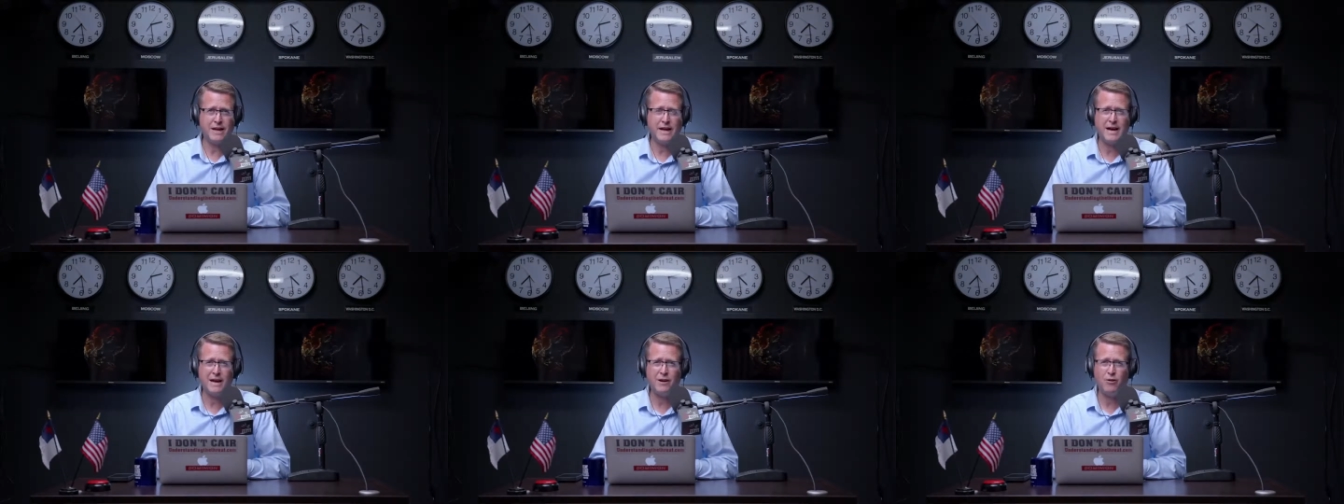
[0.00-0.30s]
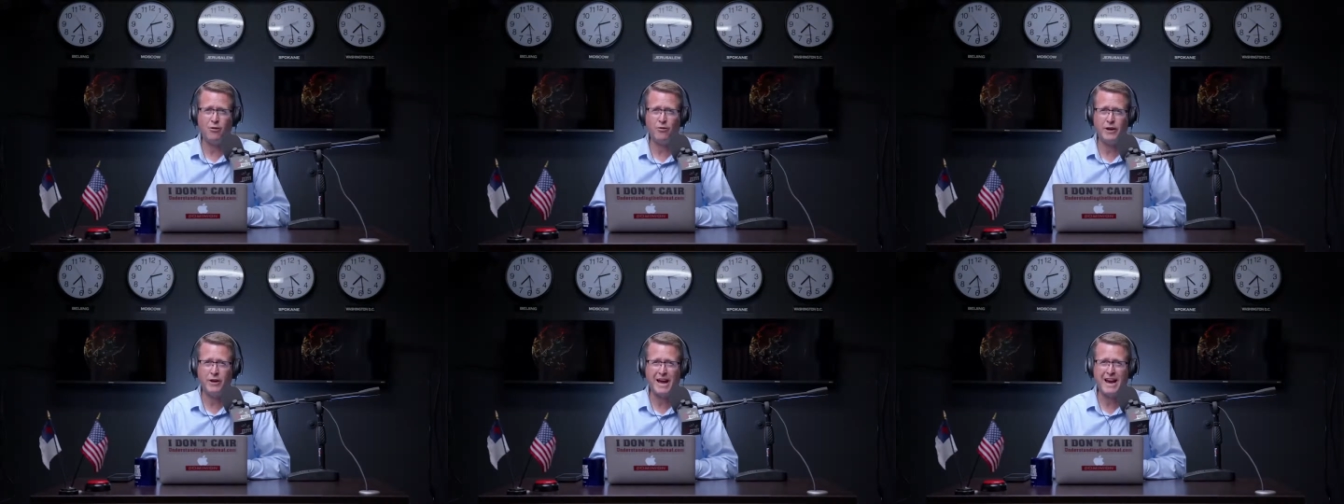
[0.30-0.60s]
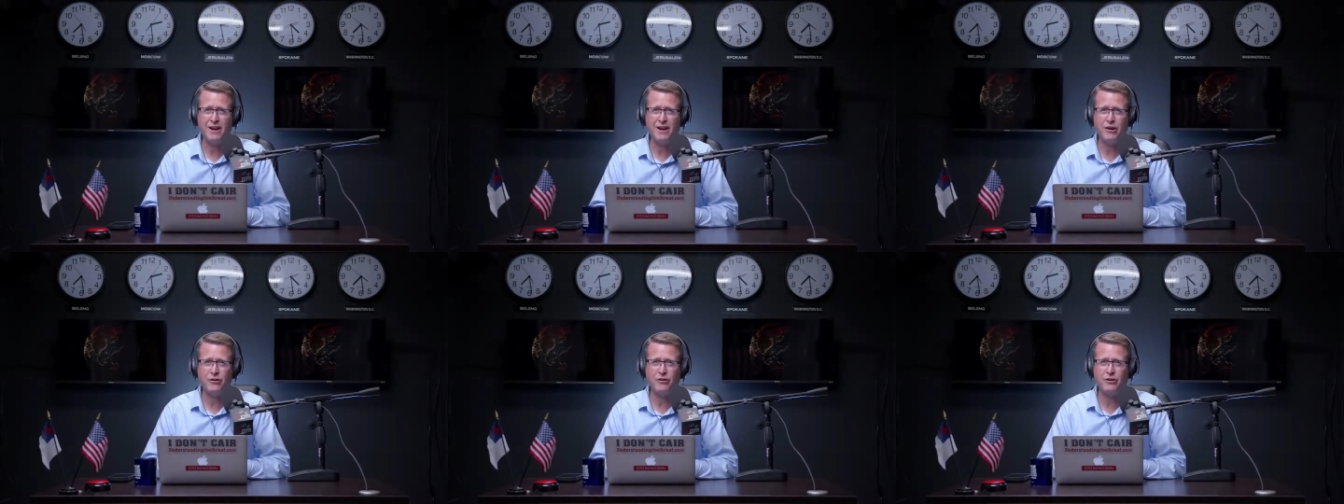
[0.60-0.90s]
they had only
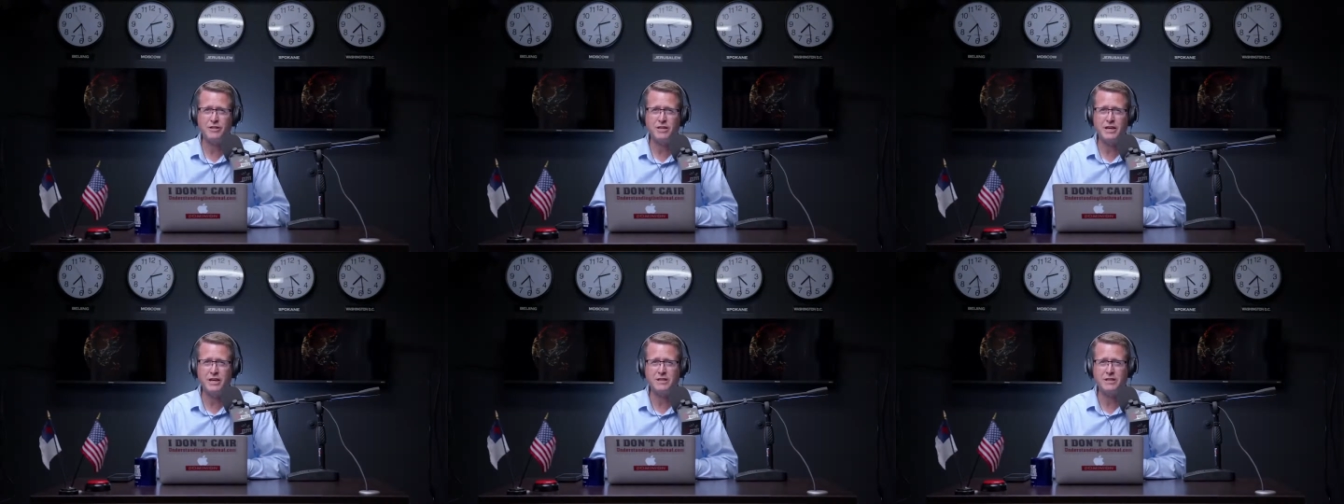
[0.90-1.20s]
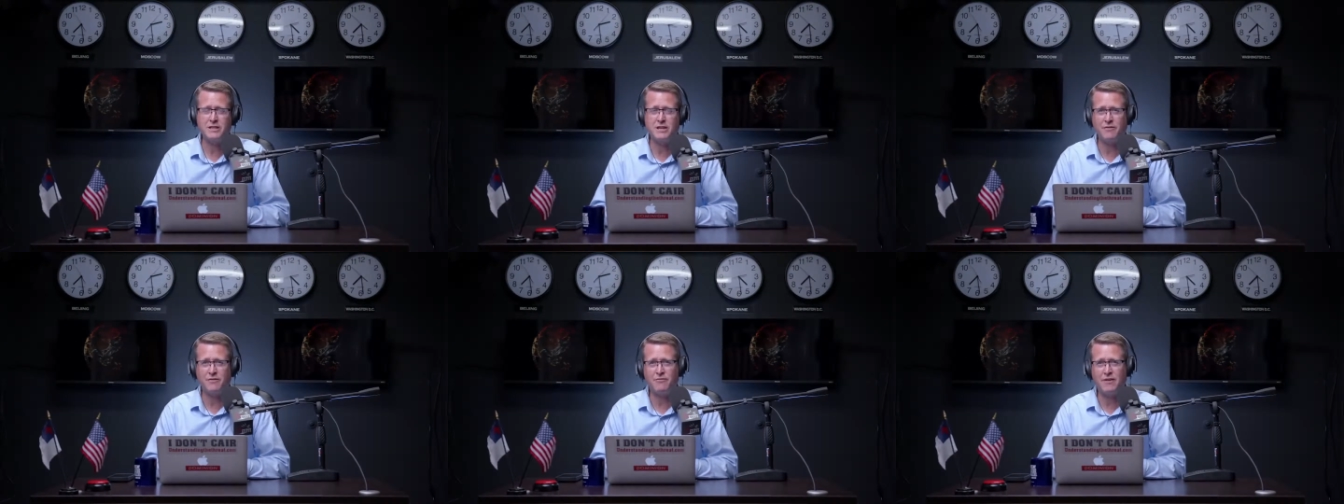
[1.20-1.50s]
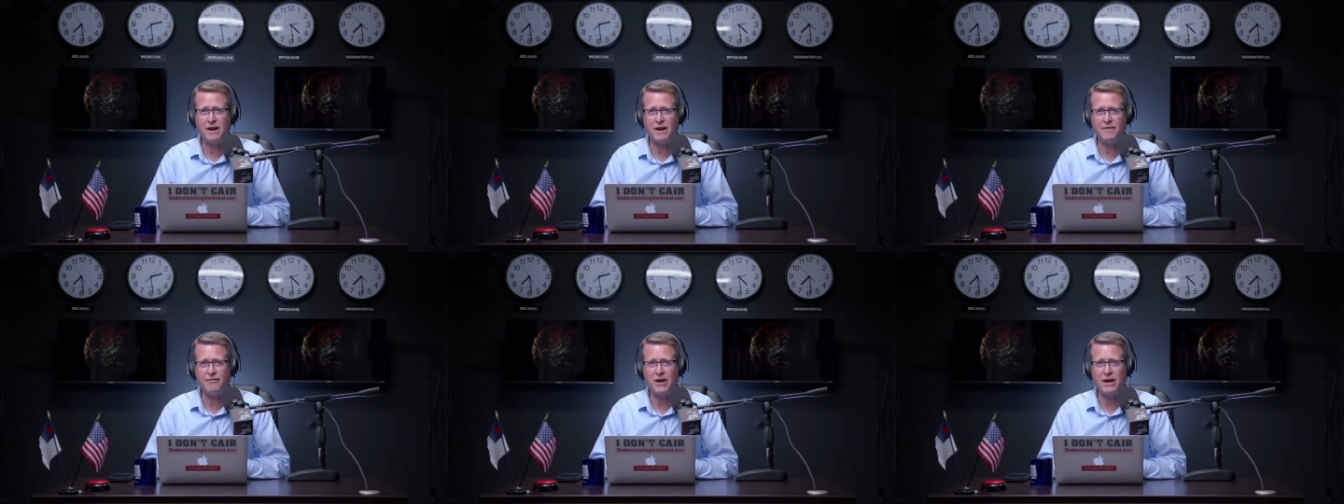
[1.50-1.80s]
800 tickets out of
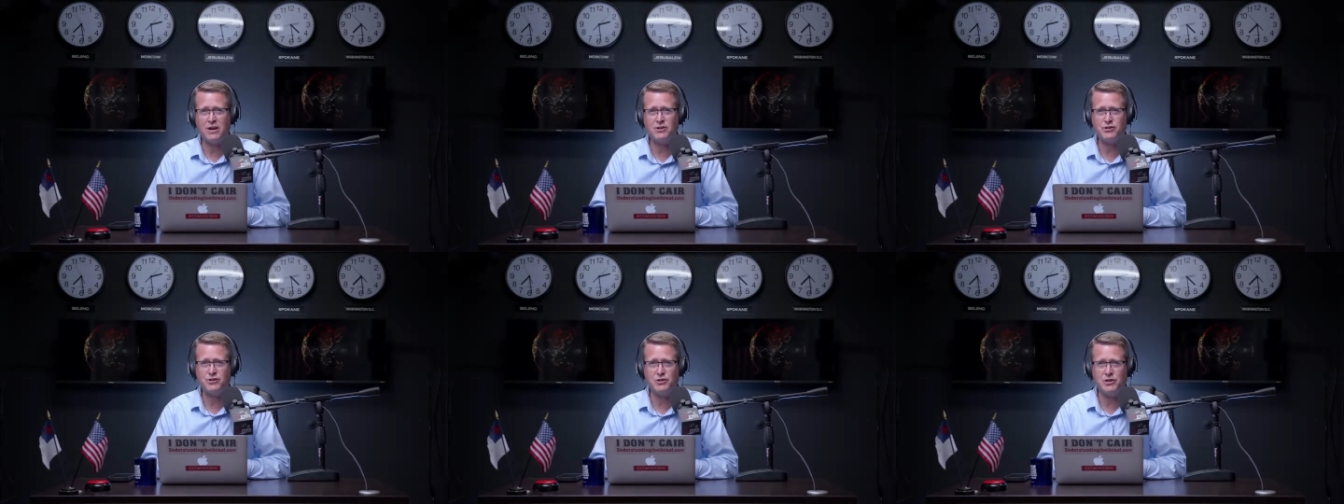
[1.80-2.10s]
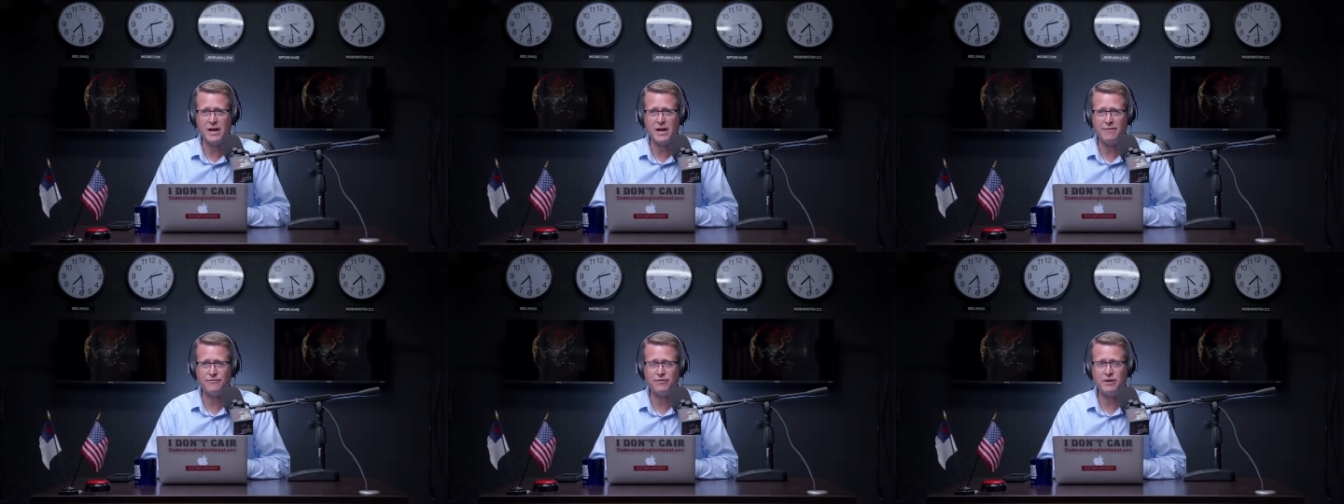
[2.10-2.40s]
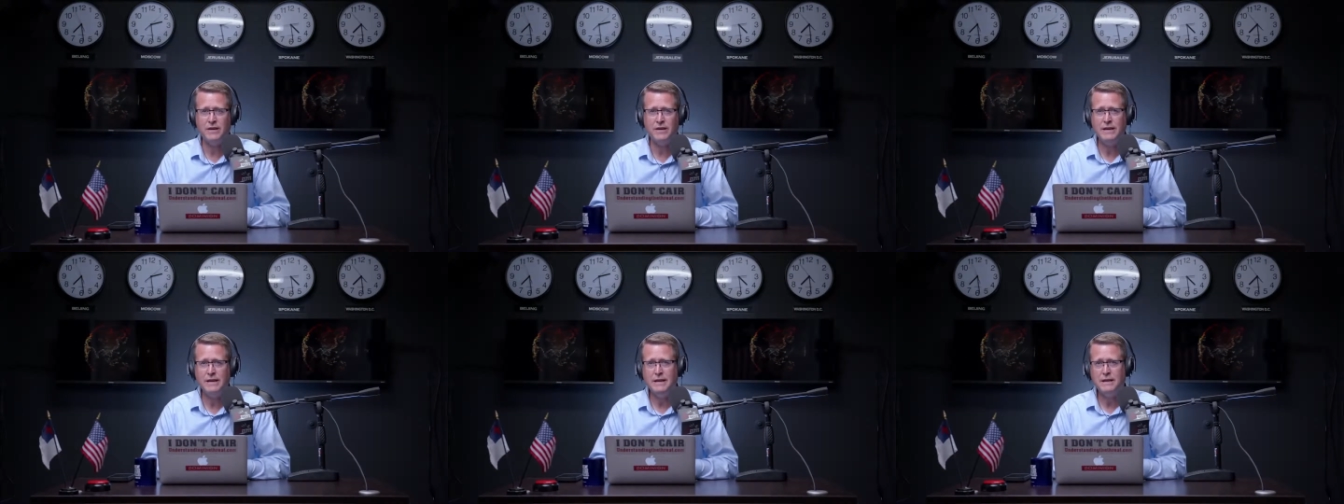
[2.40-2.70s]
5,000 left.
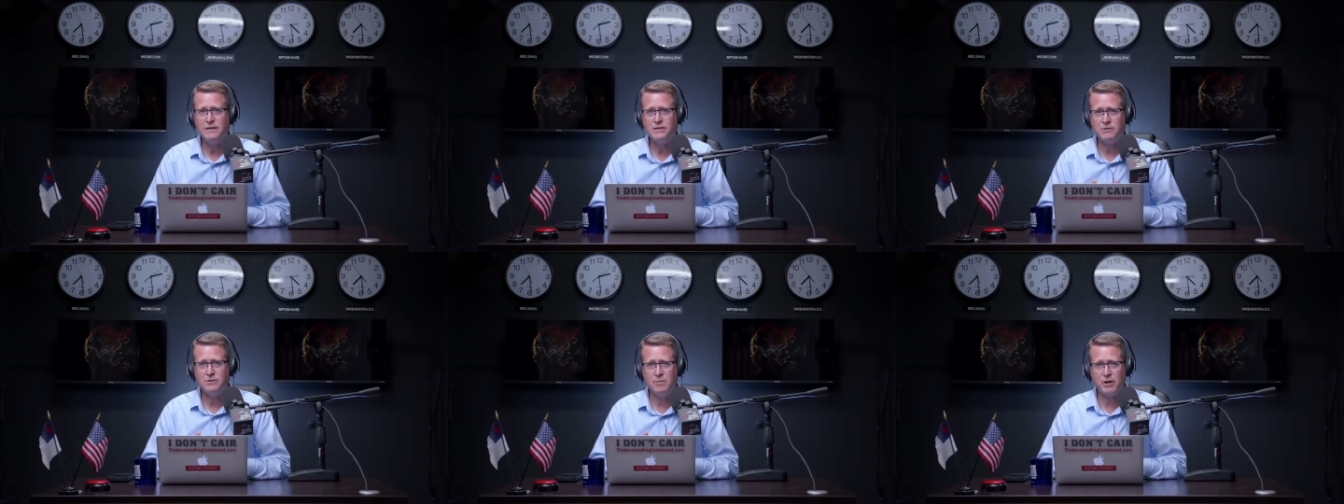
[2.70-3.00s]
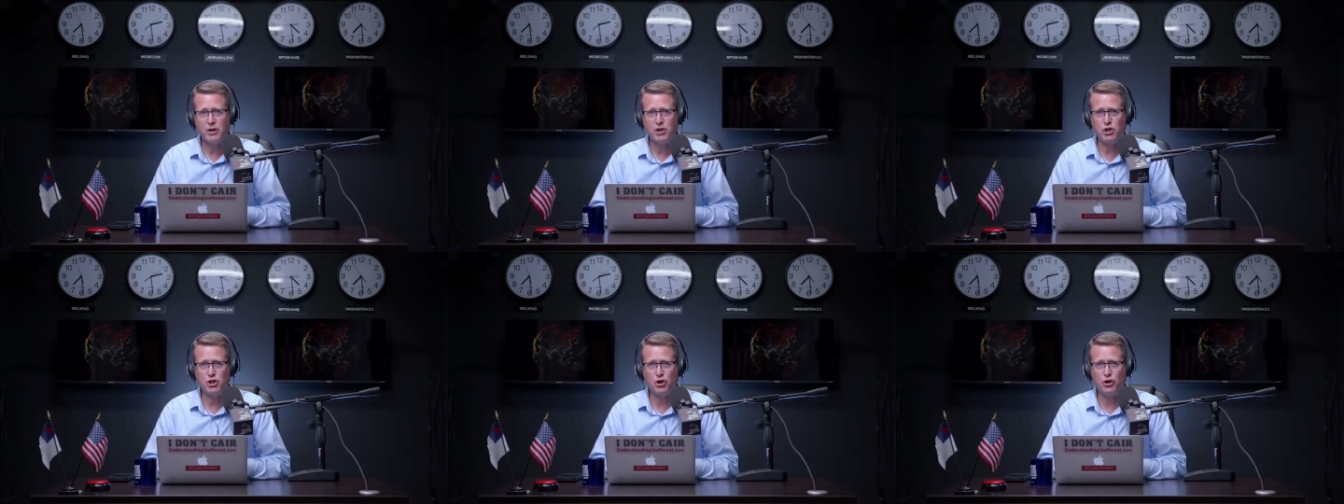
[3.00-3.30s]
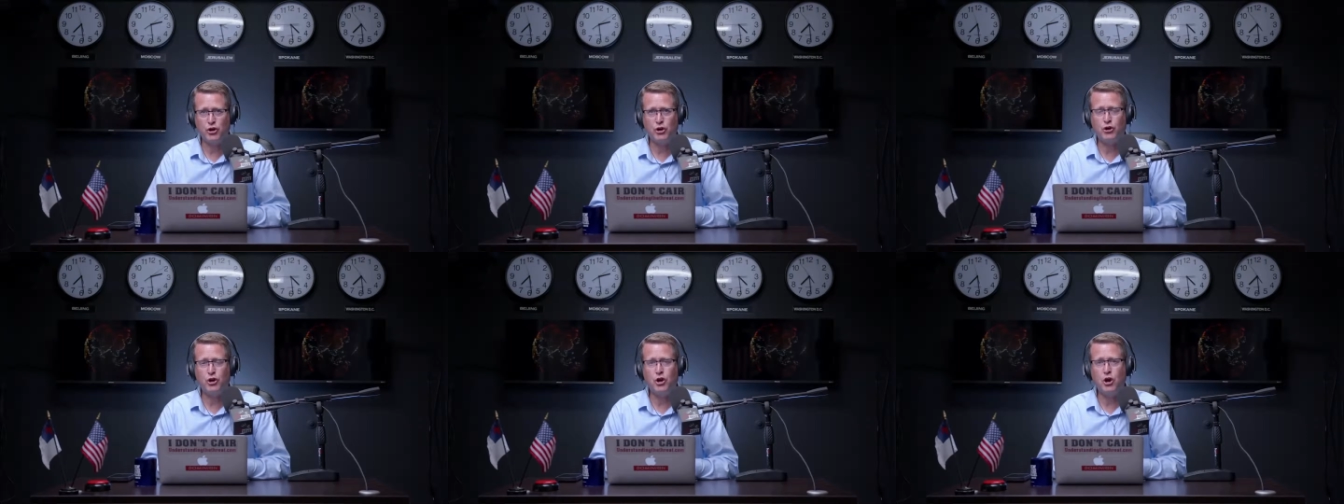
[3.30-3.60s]
Make
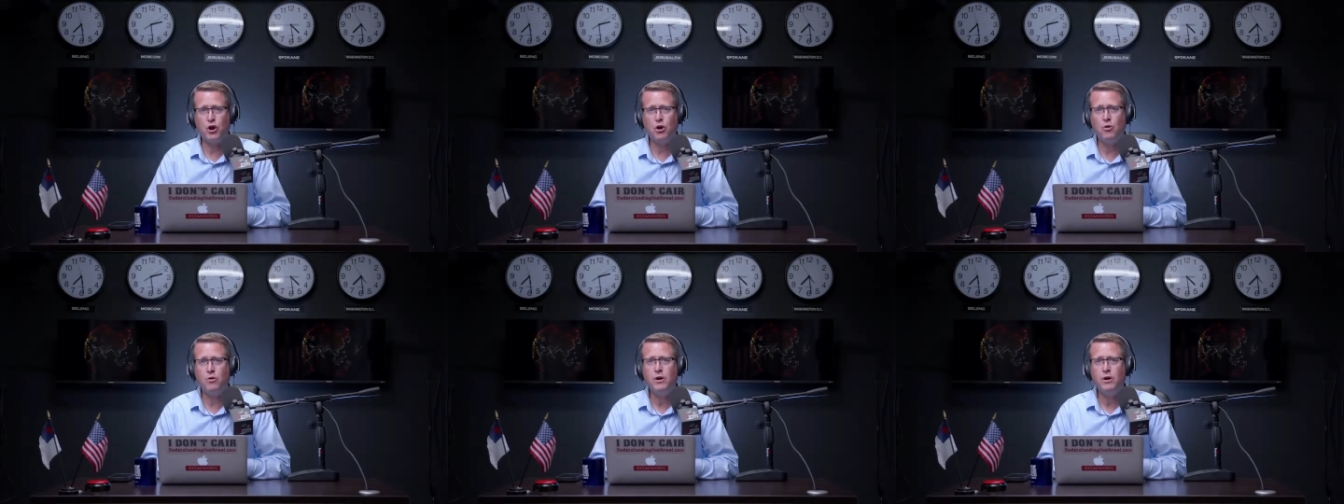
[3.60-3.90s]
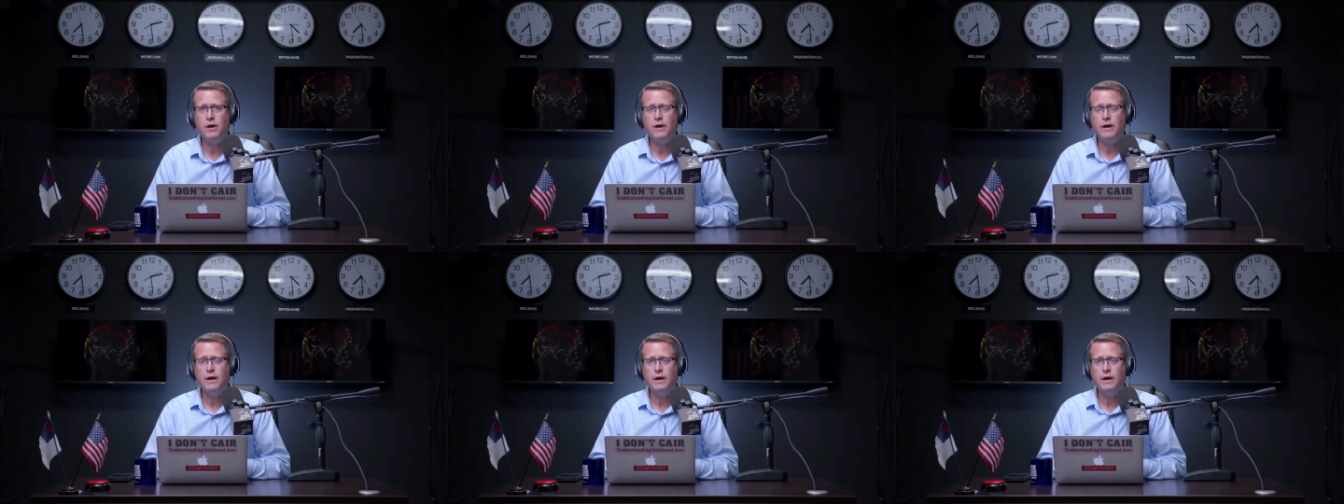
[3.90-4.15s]
sure you go